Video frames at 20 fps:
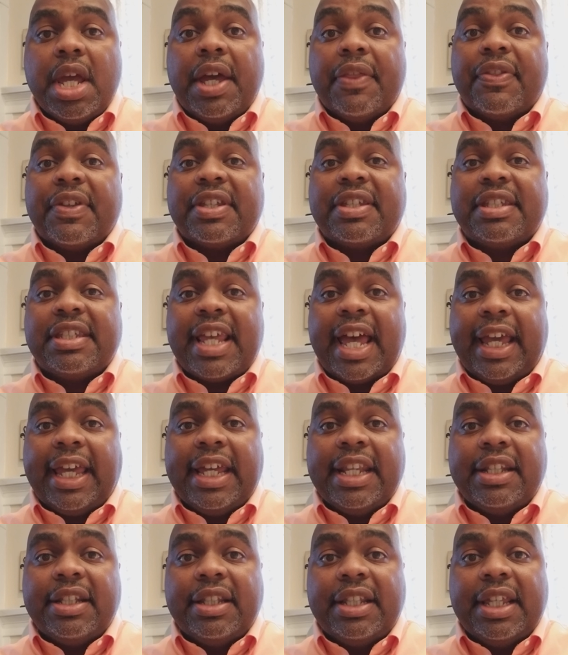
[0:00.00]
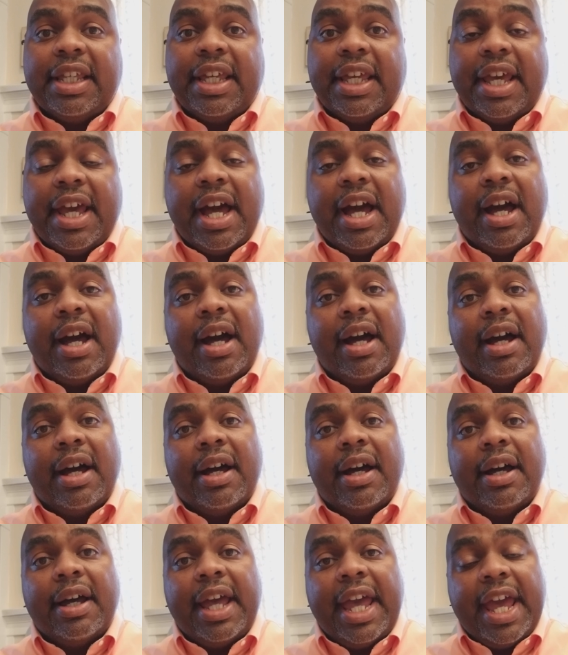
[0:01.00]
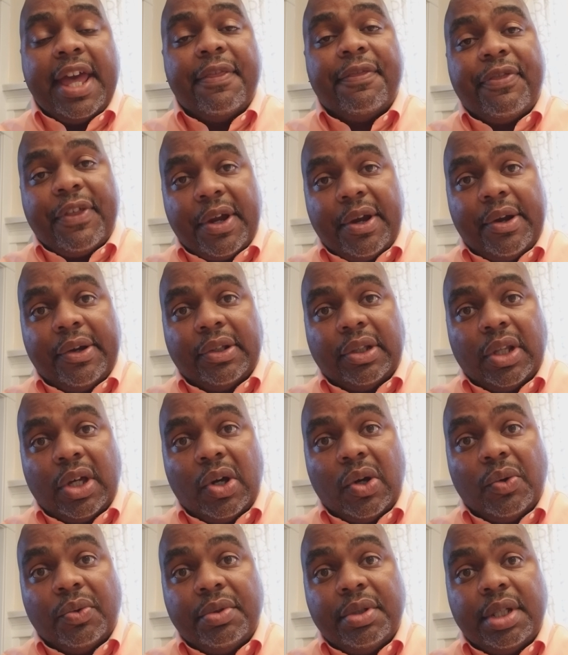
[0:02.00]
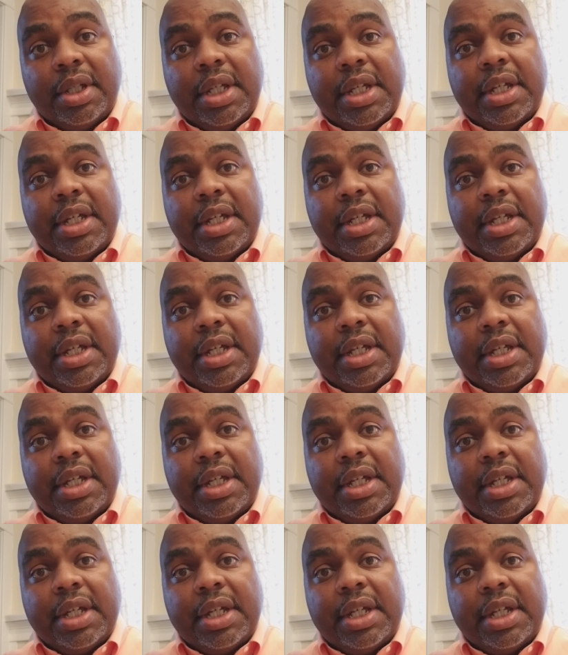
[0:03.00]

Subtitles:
The second and third loan